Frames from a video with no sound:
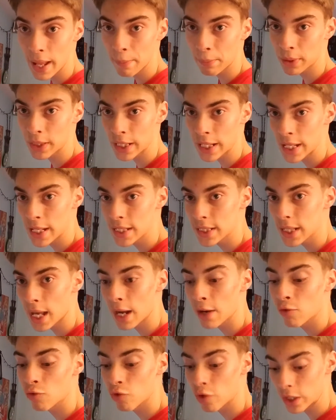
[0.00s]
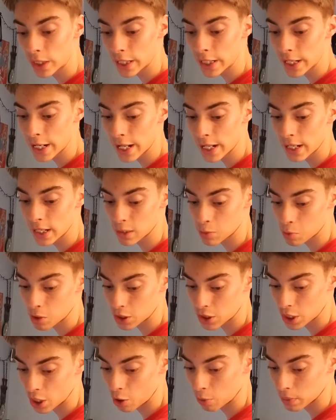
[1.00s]
to that, please. I really need as
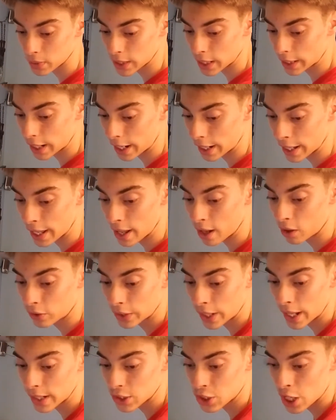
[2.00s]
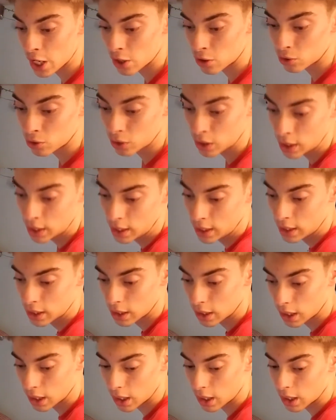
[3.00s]
much help as I can get on that channel.
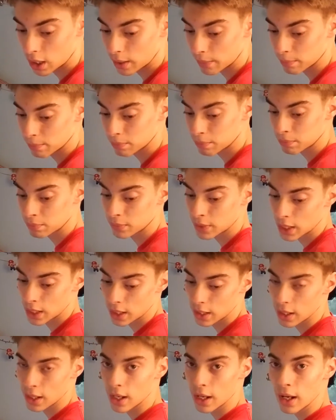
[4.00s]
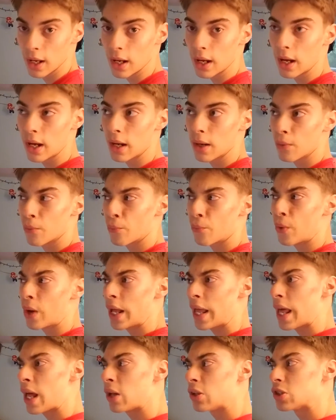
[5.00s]
Um,
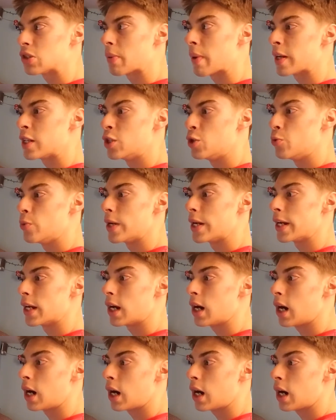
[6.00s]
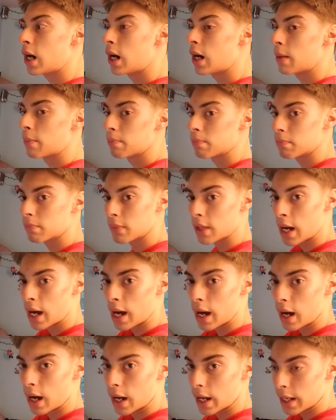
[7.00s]
what else am I doing? Um,
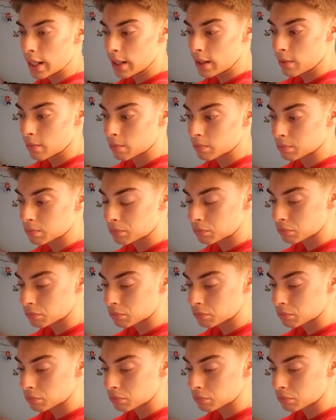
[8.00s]
I